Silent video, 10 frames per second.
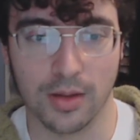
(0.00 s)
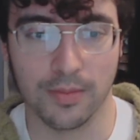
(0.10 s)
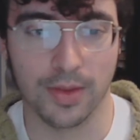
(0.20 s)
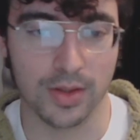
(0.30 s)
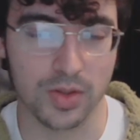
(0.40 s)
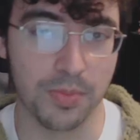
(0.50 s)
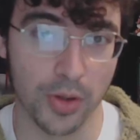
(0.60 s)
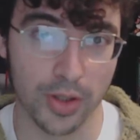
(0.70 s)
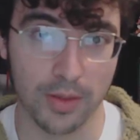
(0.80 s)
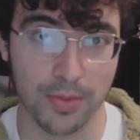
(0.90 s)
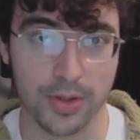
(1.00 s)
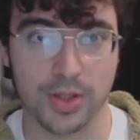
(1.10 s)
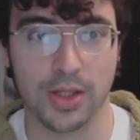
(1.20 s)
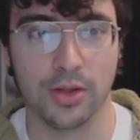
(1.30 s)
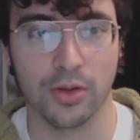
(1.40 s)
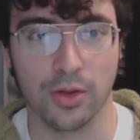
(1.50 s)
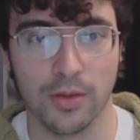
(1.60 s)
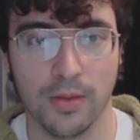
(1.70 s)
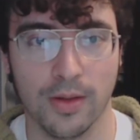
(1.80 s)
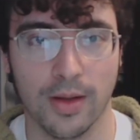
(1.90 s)
this book in particular,
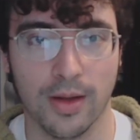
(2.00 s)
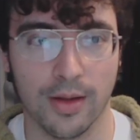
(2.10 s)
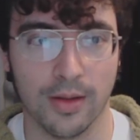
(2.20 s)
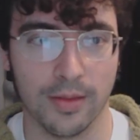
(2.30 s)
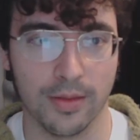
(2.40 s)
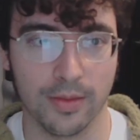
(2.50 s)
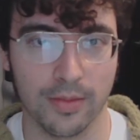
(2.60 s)
and